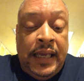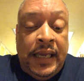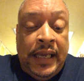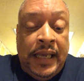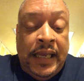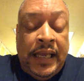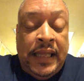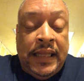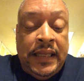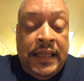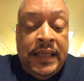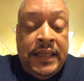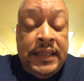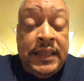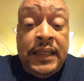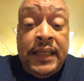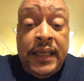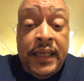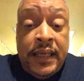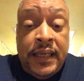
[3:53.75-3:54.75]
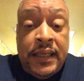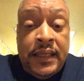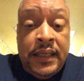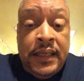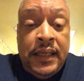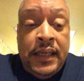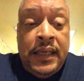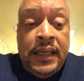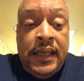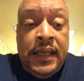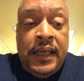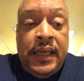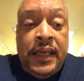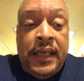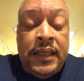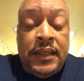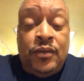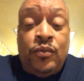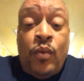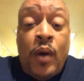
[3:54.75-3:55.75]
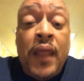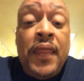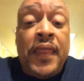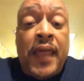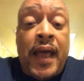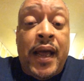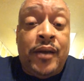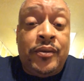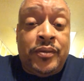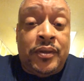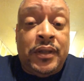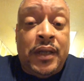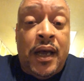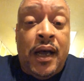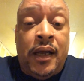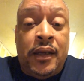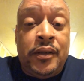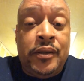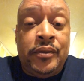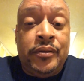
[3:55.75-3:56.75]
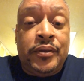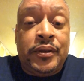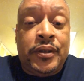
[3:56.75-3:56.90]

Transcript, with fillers: and the ticket is $1,000.